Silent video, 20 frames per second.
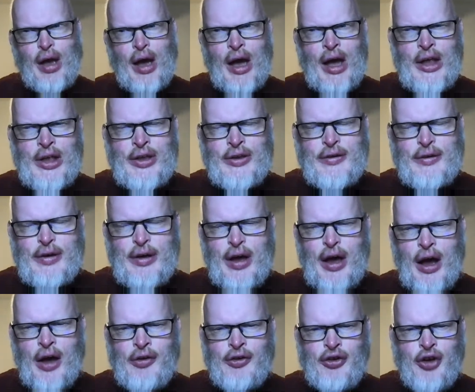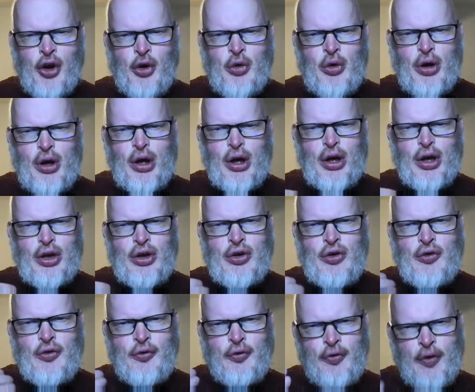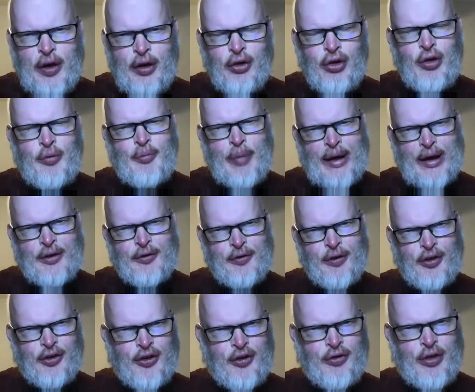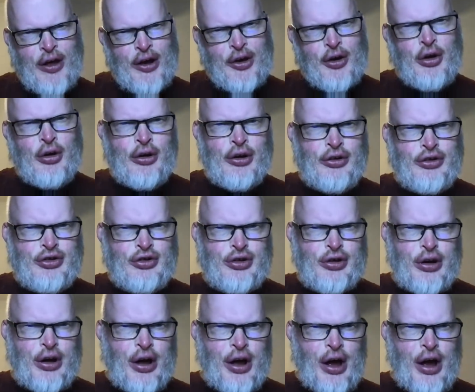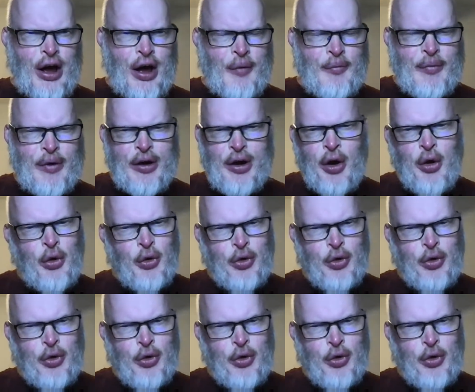And so you feel the benefits of that knowledge in an